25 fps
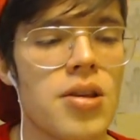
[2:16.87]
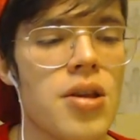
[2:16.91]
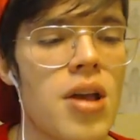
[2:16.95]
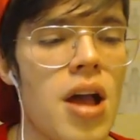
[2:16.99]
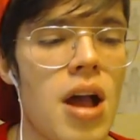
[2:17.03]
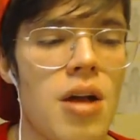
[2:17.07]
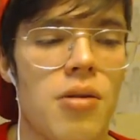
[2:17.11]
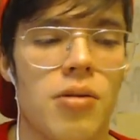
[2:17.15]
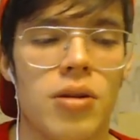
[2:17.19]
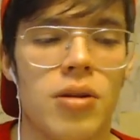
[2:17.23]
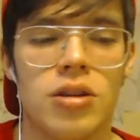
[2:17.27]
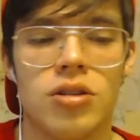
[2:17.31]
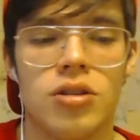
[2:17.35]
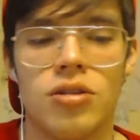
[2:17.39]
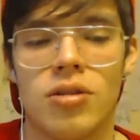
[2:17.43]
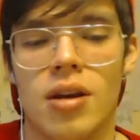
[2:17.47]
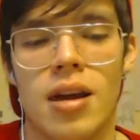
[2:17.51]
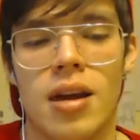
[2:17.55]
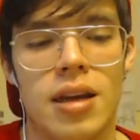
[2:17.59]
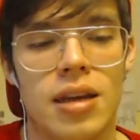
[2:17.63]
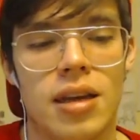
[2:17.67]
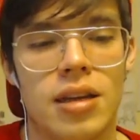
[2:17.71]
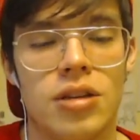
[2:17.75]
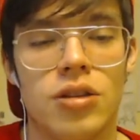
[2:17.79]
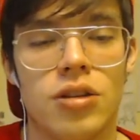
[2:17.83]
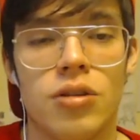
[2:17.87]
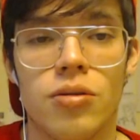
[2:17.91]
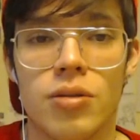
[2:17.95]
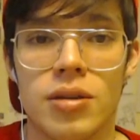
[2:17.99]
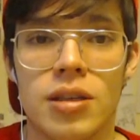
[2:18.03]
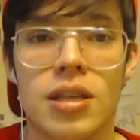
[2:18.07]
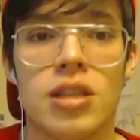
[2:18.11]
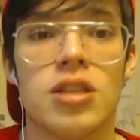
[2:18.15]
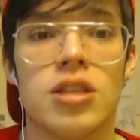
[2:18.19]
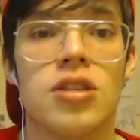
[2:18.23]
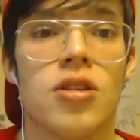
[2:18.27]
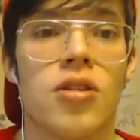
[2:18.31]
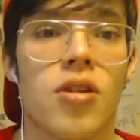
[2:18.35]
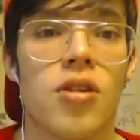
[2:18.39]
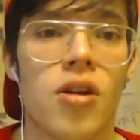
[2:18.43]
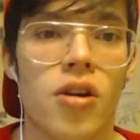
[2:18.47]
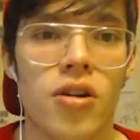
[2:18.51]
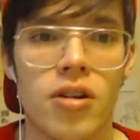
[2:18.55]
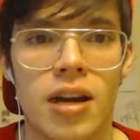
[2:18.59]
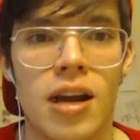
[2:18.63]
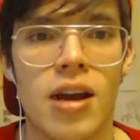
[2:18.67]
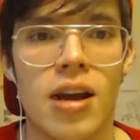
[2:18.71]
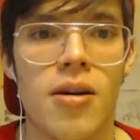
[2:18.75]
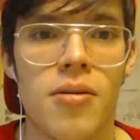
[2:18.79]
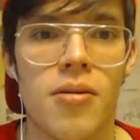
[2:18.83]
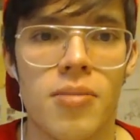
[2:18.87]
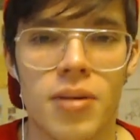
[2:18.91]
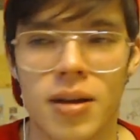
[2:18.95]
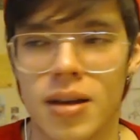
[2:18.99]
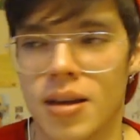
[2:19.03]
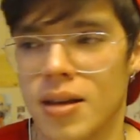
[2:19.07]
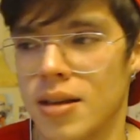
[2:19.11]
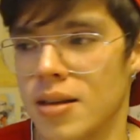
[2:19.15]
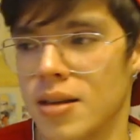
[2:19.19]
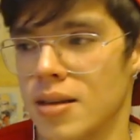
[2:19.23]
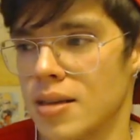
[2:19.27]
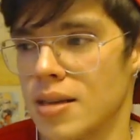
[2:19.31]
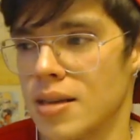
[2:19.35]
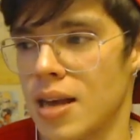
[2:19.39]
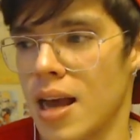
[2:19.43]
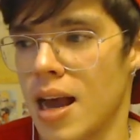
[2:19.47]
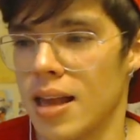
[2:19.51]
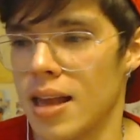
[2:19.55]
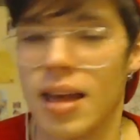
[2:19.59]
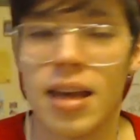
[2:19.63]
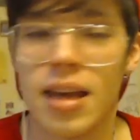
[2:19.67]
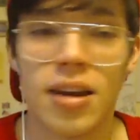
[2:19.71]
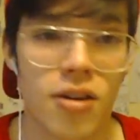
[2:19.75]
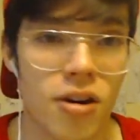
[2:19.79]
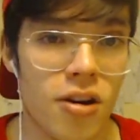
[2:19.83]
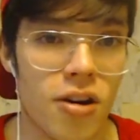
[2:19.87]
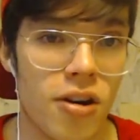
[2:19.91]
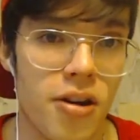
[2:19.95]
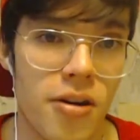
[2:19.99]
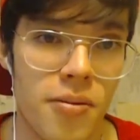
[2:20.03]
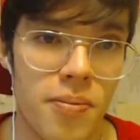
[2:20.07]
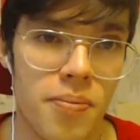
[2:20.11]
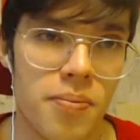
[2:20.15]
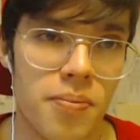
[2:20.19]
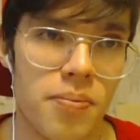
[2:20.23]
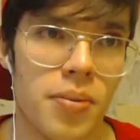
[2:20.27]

I want to try doing digital art now because I like art,